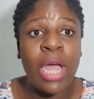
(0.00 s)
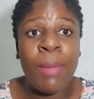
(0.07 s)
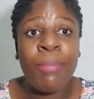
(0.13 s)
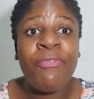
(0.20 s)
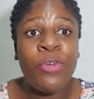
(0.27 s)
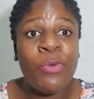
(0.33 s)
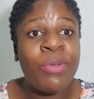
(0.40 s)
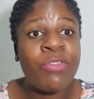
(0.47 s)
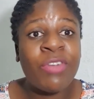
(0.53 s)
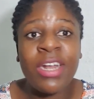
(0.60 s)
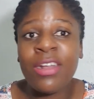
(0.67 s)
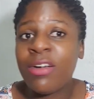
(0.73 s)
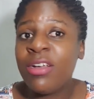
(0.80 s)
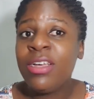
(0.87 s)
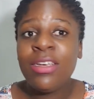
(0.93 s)
I'm filming right
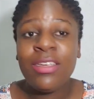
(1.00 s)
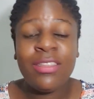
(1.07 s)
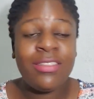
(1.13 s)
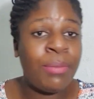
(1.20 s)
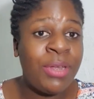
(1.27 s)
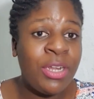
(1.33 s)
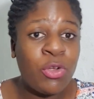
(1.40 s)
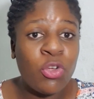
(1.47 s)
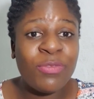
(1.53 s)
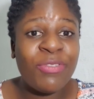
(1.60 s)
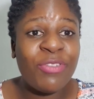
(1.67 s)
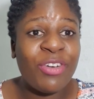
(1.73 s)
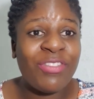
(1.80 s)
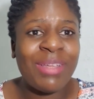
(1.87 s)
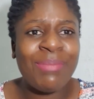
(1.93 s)
now, and somebody calls me for reference.